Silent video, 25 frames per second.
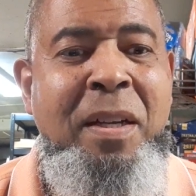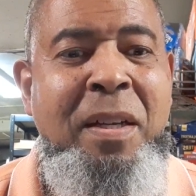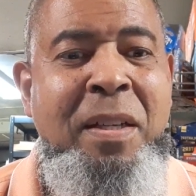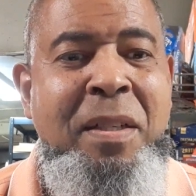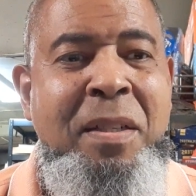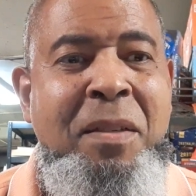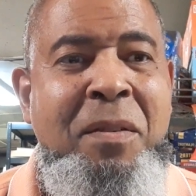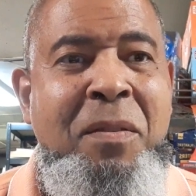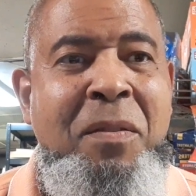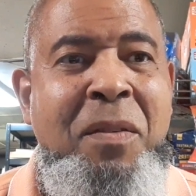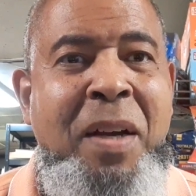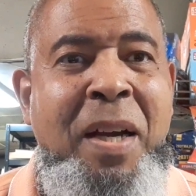
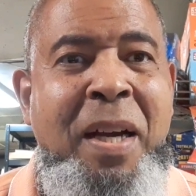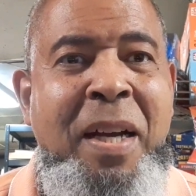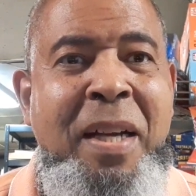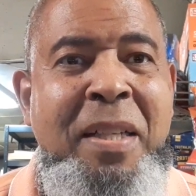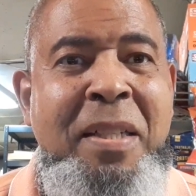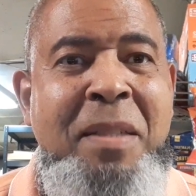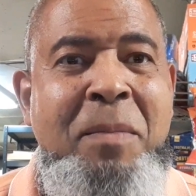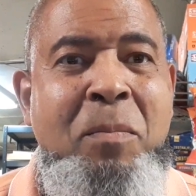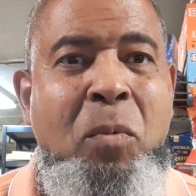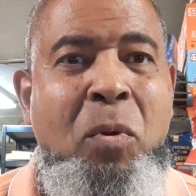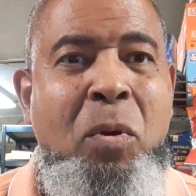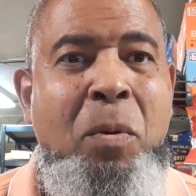
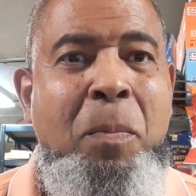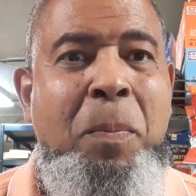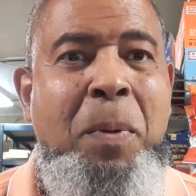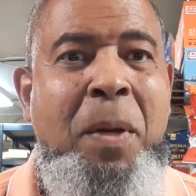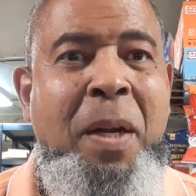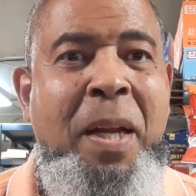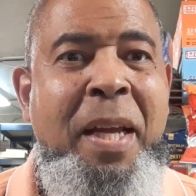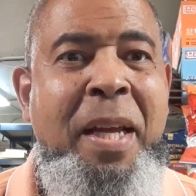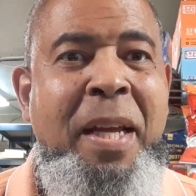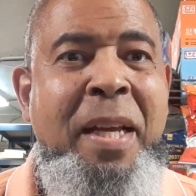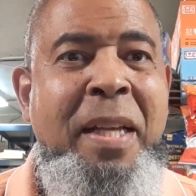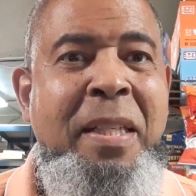devise more
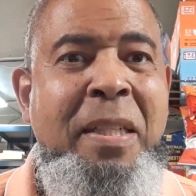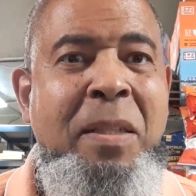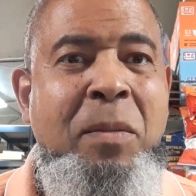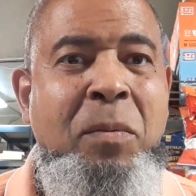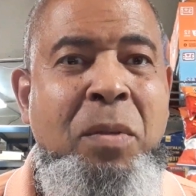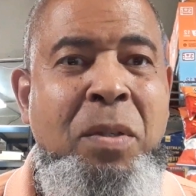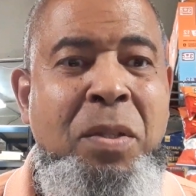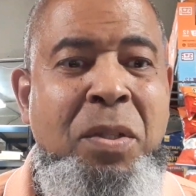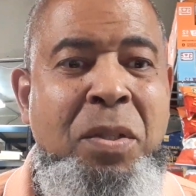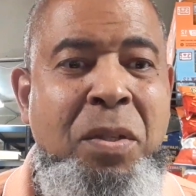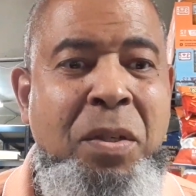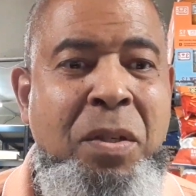plans in
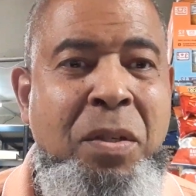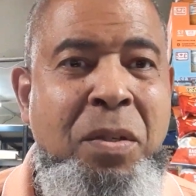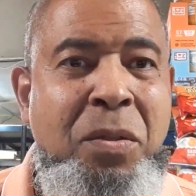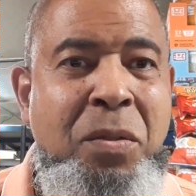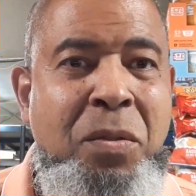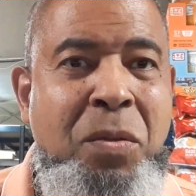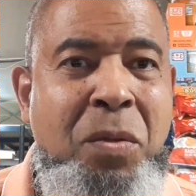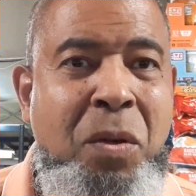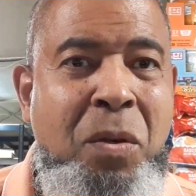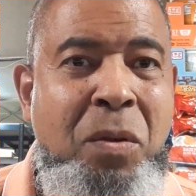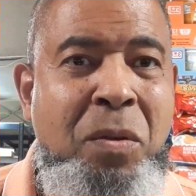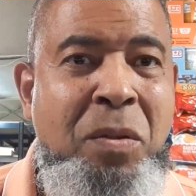which to
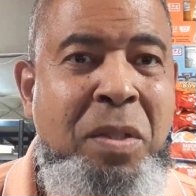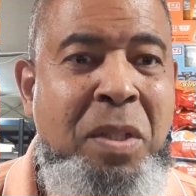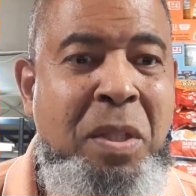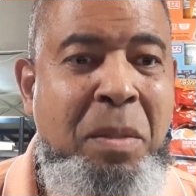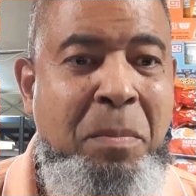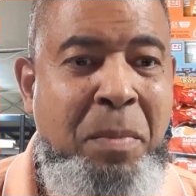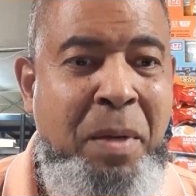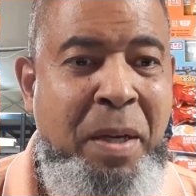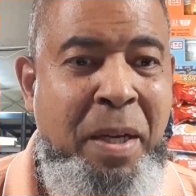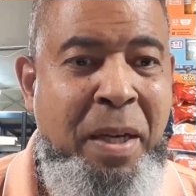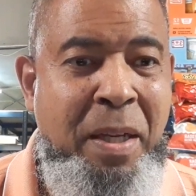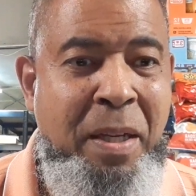control
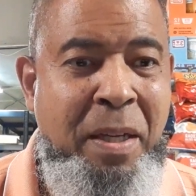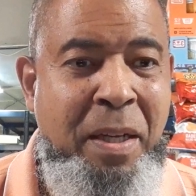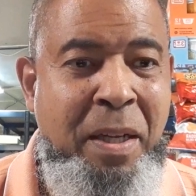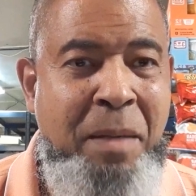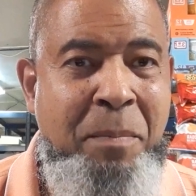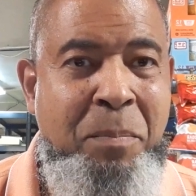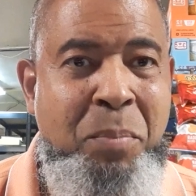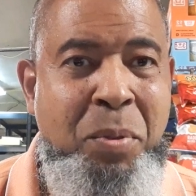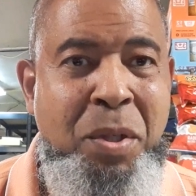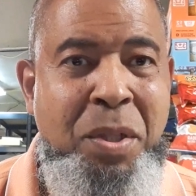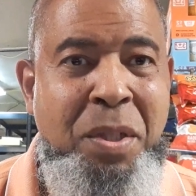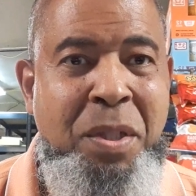somebody
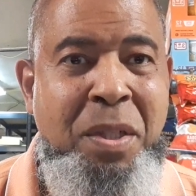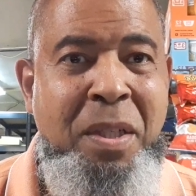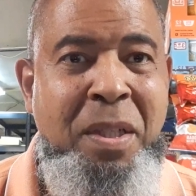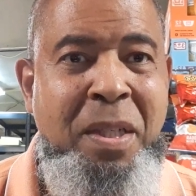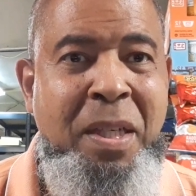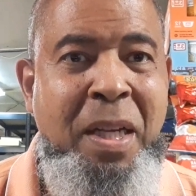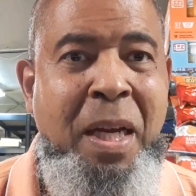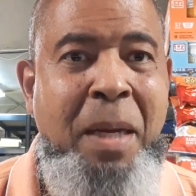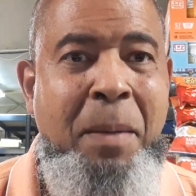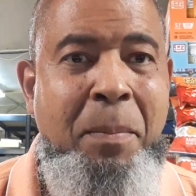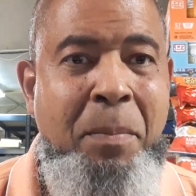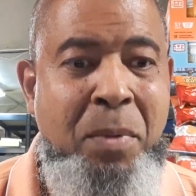and push the
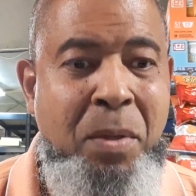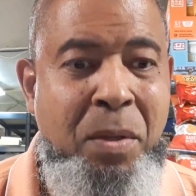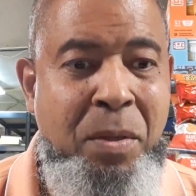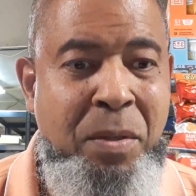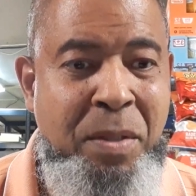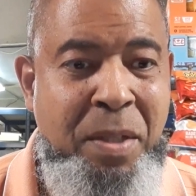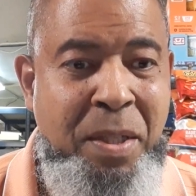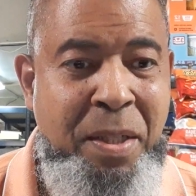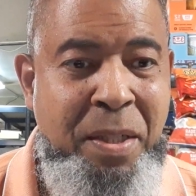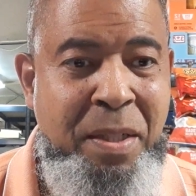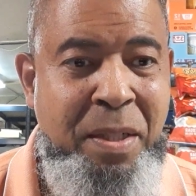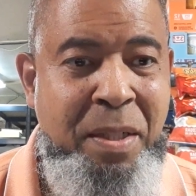
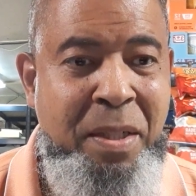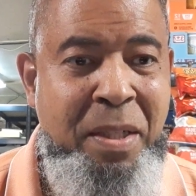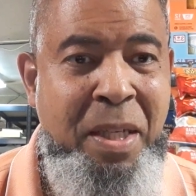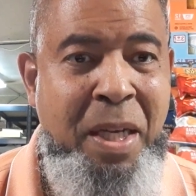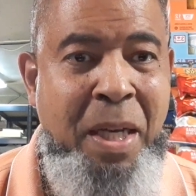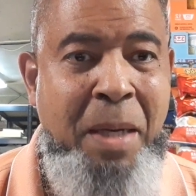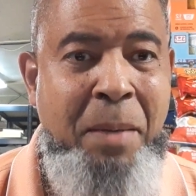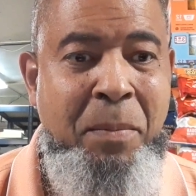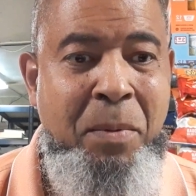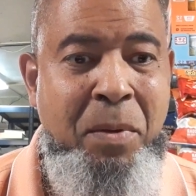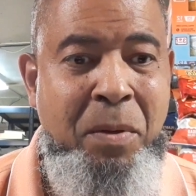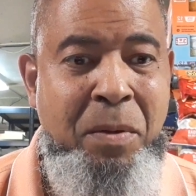dominoes. Here's the
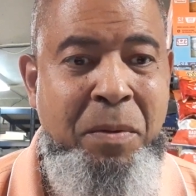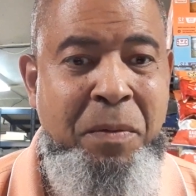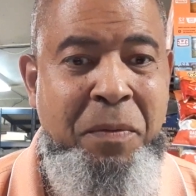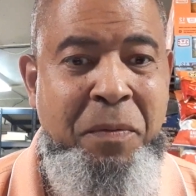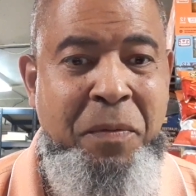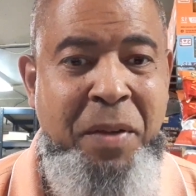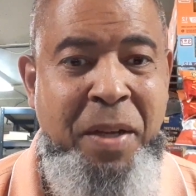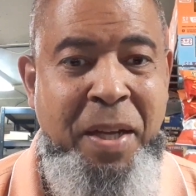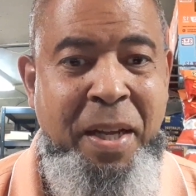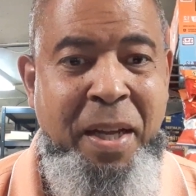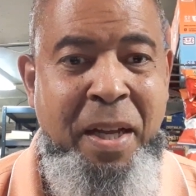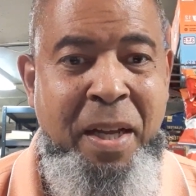domino
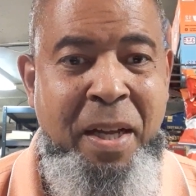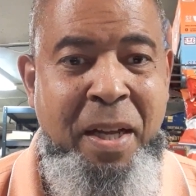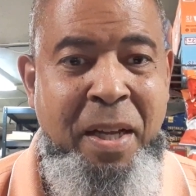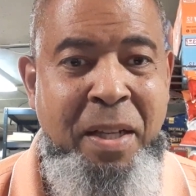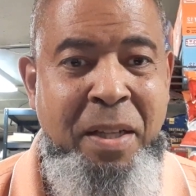effect.